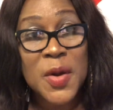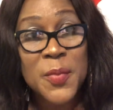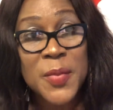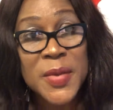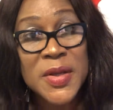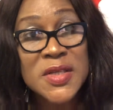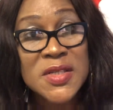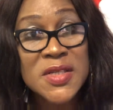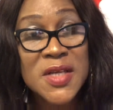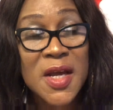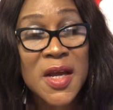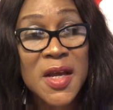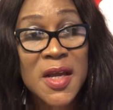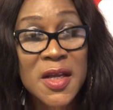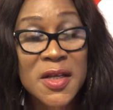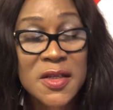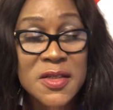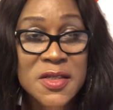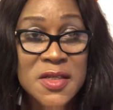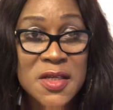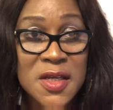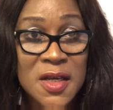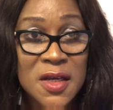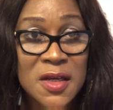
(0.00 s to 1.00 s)
mental
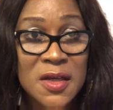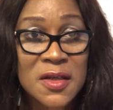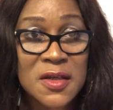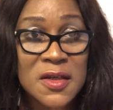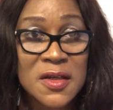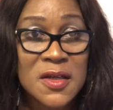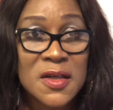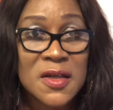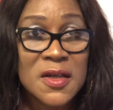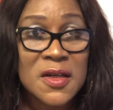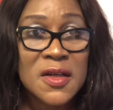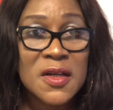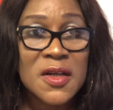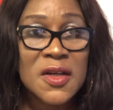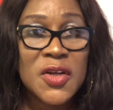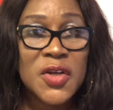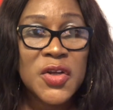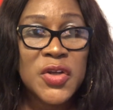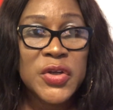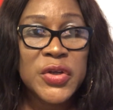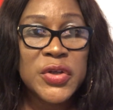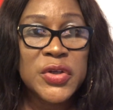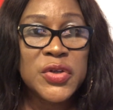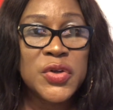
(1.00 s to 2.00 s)
health here.
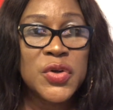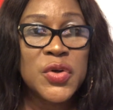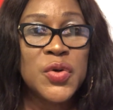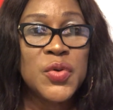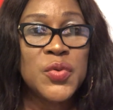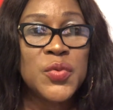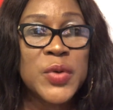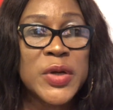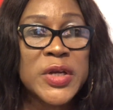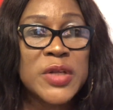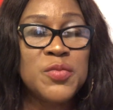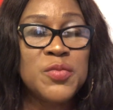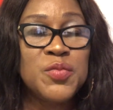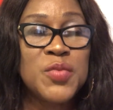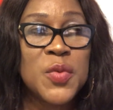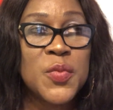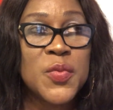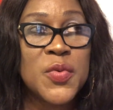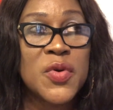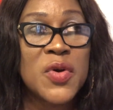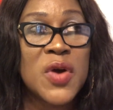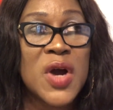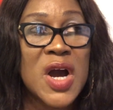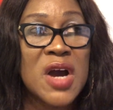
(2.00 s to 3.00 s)
You know, when
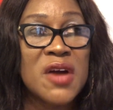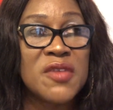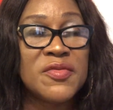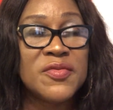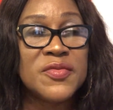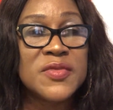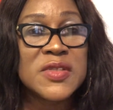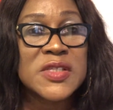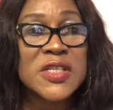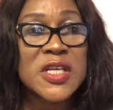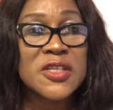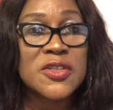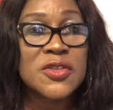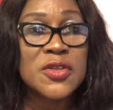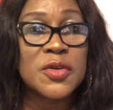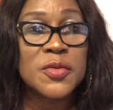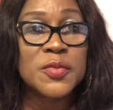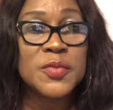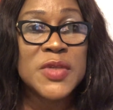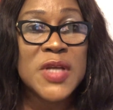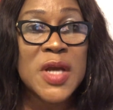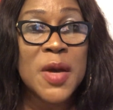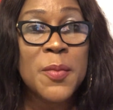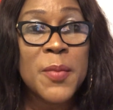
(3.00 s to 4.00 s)
people have set up
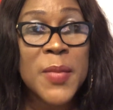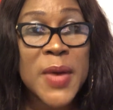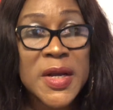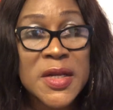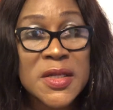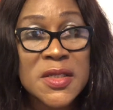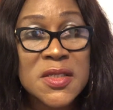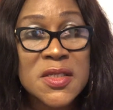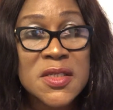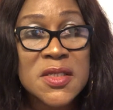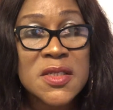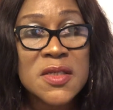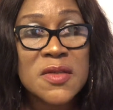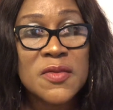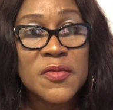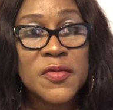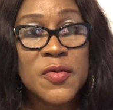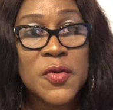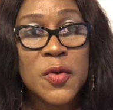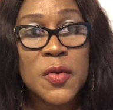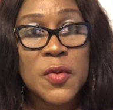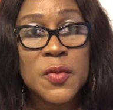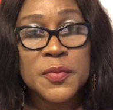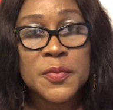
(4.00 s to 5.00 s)
their minds for